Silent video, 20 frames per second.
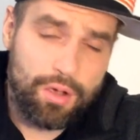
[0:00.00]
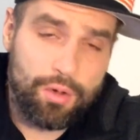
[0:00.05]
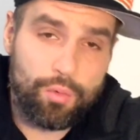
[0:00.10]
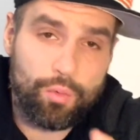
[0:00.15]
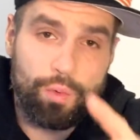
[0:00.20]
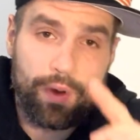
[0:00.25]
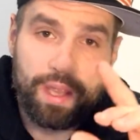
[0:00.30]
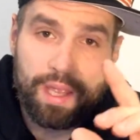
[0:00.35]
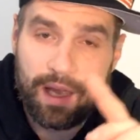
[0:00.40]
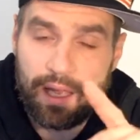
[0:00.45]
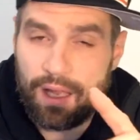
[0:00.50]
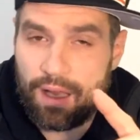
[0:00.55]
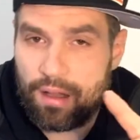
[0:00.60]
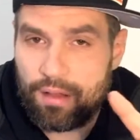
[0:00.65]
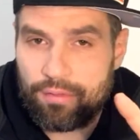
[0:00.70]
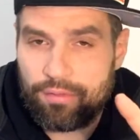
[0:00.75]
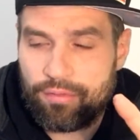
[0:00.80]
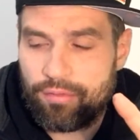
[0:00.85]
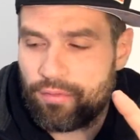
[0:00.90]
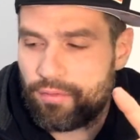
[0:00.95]
We
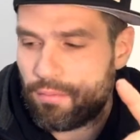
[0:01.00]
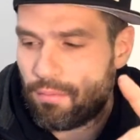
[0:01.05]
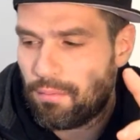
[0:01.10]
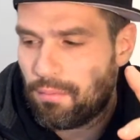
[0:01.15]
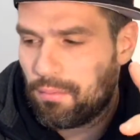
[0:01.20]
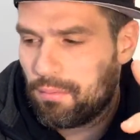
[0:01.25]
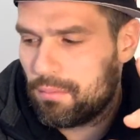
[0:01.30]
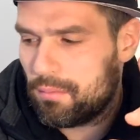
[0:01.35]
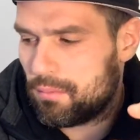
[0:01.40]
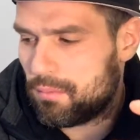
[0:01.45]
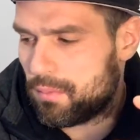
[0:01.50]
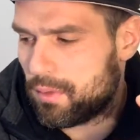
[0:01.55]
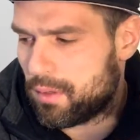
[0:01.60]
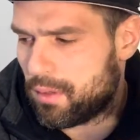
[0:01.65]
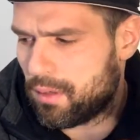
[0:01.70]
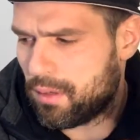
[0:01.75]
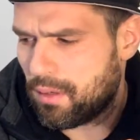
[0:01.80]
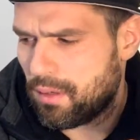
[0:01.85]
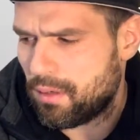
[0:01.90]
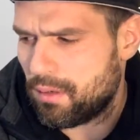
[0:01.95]
have
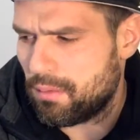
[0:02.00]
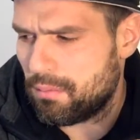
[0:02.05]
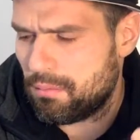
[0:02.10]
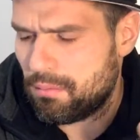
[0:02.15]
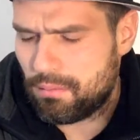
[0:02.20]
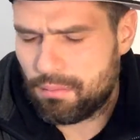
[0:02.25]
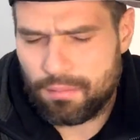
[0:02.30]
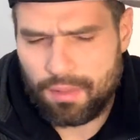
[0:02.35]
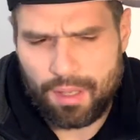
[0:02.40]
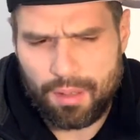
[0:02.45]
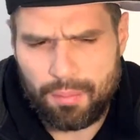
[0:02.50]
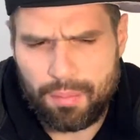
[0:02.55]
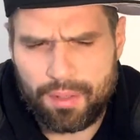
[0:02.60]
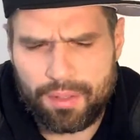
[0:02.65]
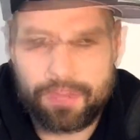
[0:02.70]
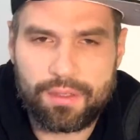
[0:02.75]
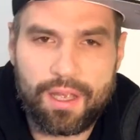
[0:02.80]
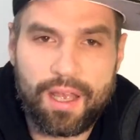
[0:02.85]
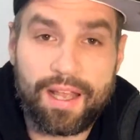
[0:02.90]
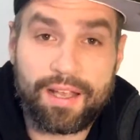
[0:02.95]
a
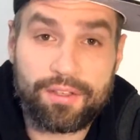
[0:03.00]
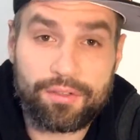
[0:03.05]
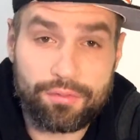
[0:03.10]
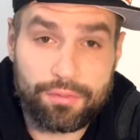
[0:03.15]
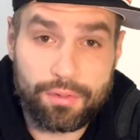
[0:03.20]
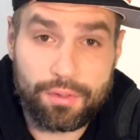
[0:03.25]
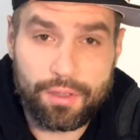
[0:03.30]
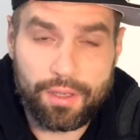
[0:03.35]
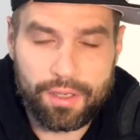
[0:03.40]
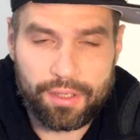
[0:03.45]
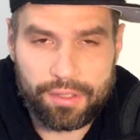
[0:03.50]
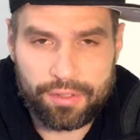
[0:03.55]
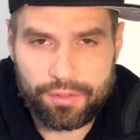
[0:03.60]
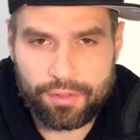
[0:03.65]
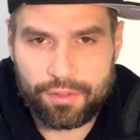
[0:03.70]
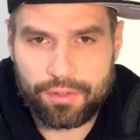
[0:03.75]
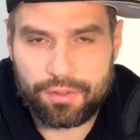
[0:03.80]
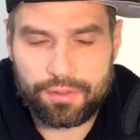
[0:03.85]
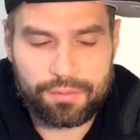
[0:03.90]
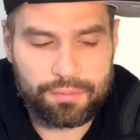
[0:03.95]
bunch extra
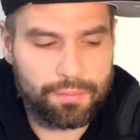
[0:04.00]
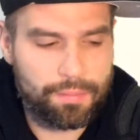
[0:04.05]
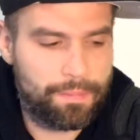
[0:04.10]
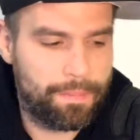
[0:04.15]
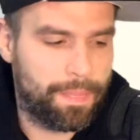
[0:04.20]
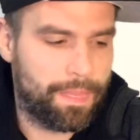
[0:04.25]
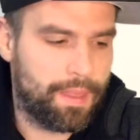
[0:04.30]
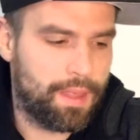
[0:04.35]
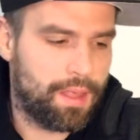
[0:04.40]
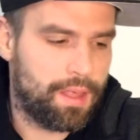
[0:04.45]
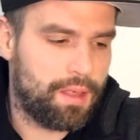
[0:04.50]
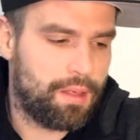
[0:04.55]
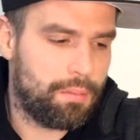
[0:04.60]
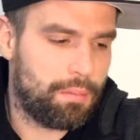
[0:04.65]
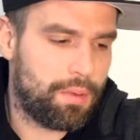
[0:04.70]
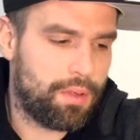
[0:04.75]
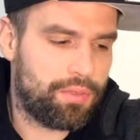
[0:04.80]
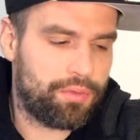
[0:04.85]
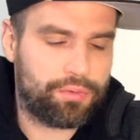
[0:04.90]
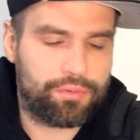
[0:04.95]
characters,
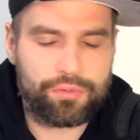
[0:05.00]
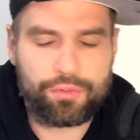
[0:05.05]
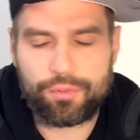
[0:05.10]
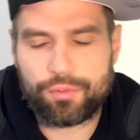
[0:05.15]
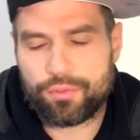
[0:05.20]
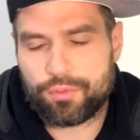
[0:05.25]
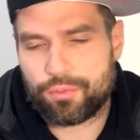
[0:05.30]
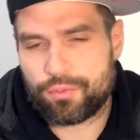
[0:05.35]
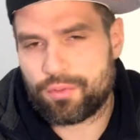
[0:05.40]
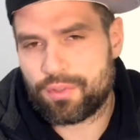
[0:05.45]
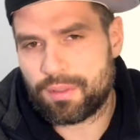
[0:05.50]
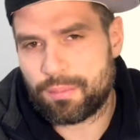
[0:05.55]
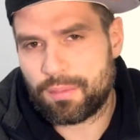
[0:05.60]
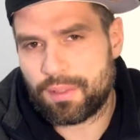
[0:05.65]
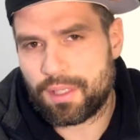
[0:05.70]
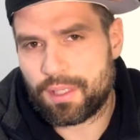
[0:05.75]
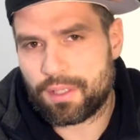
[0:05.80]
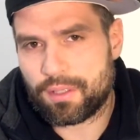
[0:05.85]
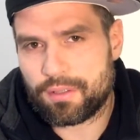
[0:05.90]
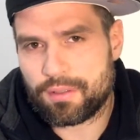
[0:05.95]
but there's also some
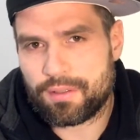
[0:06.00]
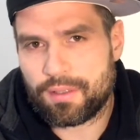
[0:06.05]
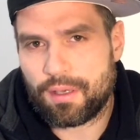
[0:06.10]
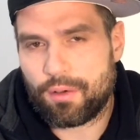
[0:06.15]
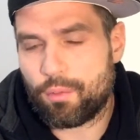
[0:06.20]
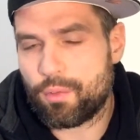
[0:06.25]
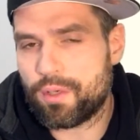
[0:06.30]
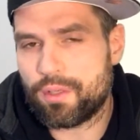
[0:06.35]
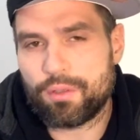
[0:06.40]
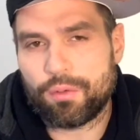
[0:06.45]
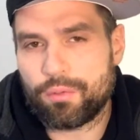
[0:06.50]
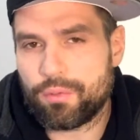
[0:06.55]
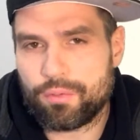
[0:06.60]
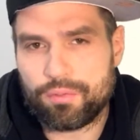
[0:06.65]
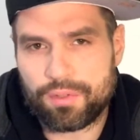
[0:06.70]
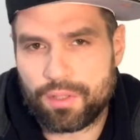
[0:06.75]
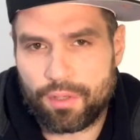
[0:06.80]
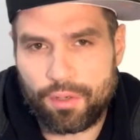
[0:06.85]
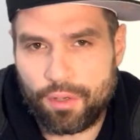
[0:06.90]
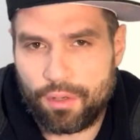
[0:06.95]
letters that we don't
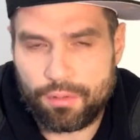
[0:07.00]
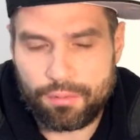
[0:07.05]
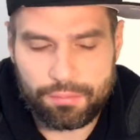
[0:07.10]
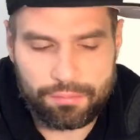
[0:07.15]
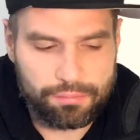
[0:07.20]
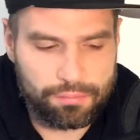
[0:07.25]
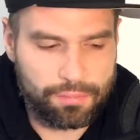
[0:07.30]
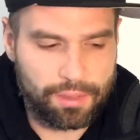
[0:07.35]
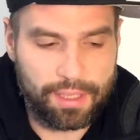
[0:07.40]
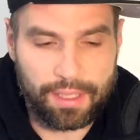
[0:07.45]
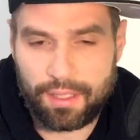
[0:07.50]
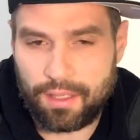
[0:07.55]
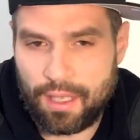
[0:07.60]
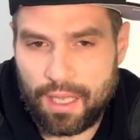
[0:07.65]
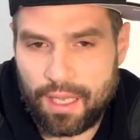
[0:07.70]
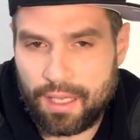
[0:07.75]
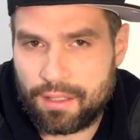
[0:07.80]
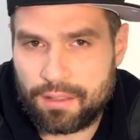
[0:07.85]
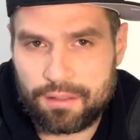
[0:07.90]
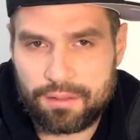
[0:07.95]
use at all, like
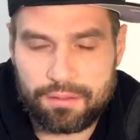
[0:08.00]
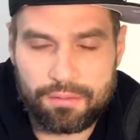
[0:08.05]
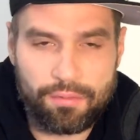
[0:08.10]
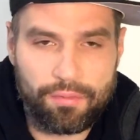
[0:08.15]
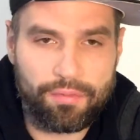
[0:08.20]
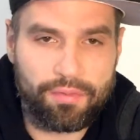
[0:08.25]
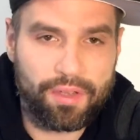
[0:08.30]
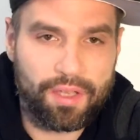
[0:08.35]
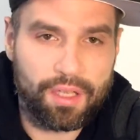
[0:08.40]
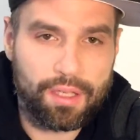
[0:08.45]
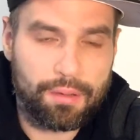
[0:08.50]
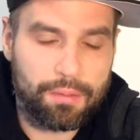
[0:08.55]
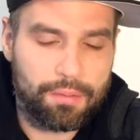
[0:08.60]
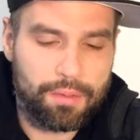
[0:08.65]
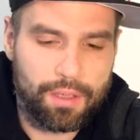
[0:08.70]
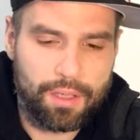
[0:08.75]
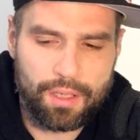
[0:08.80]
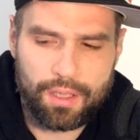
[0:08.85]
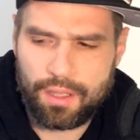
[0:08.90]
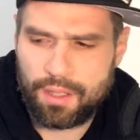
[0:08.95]
X, V,
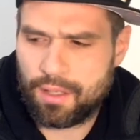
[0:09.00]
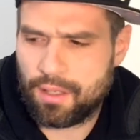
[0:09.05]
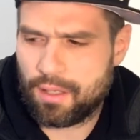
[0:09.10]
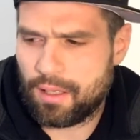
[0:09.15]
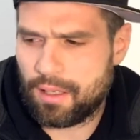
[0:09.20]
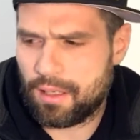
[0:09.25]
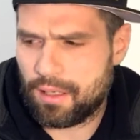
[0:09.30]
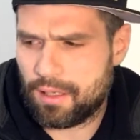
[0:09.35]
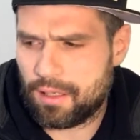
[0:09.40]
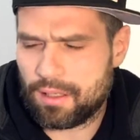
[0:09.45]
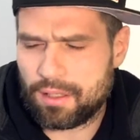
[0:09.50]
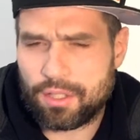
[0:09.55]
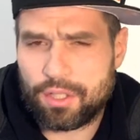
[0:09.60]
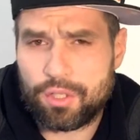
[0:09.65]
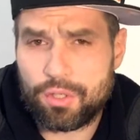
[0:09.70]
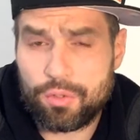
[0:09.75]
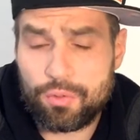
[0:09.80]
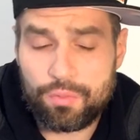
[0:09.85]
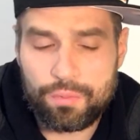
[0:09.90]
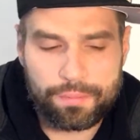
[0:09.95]
and
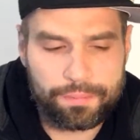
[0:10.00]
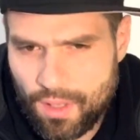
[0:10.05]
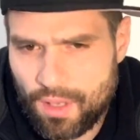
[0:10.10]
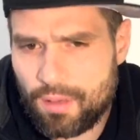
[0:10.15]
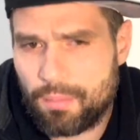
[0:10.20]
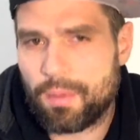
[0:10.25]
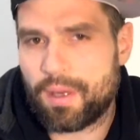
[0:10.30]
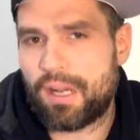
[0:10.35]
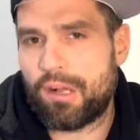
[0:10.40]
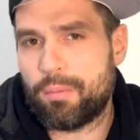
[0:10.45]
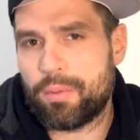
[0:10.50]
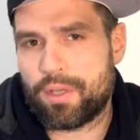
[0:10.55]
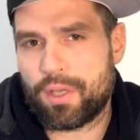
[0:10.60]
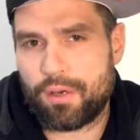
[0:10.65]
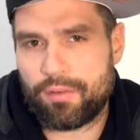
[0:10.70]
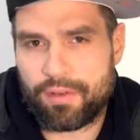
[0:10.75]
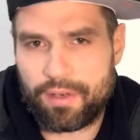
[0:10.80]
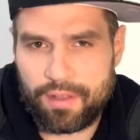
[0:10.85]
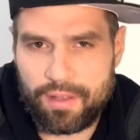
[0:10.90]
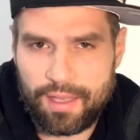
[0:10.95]
Q. But I'll be
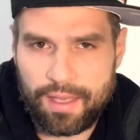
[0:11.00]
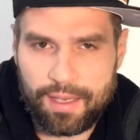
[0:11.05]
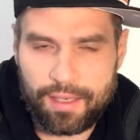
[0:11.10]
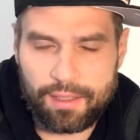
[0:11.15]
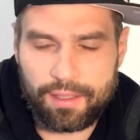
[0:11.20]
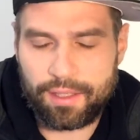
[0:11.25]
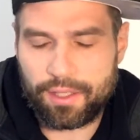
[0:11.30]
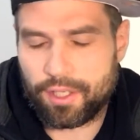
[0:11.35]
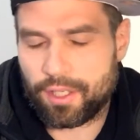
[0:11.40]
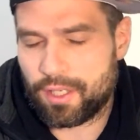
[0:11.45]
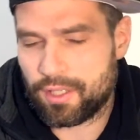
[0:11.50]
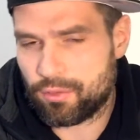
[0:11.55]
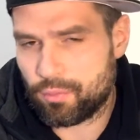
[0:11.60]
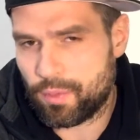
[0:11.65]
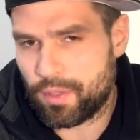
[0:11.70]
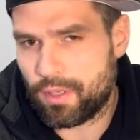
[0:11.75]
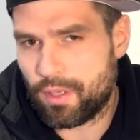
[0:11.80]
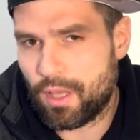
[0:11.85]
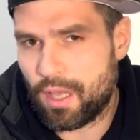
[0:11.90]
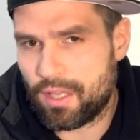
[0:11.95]
covering that later as
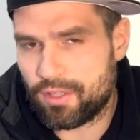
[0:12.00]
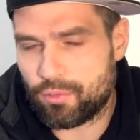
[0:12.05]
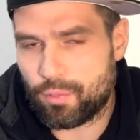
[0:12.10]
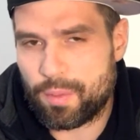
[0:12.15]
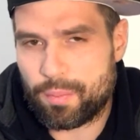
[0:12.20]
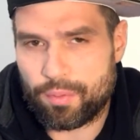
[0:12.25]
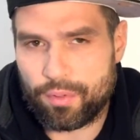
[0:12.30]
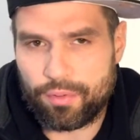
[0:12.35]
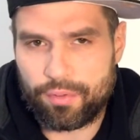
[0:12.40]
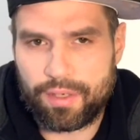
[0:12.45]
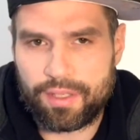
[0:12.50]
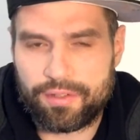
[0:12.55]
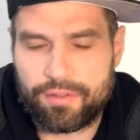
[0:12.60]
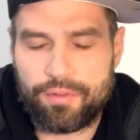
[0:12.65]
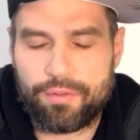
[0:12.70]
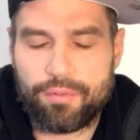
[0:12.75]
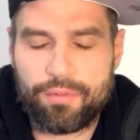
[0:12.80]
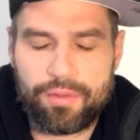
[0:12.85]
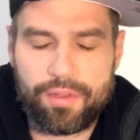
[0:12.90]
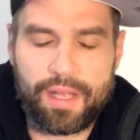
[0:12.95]
we progress
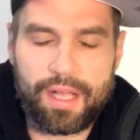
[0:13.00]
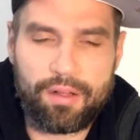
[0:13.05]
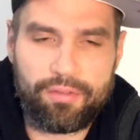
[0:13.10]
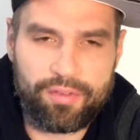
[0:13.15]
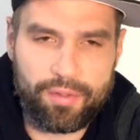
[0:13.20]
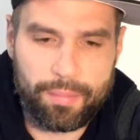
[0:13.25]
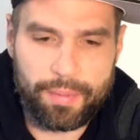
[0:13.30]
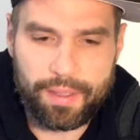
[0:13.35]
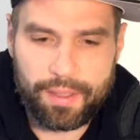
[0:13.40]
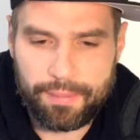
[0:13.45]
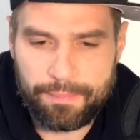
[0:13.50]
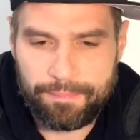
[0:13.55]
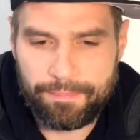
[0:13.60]
through the alphabet.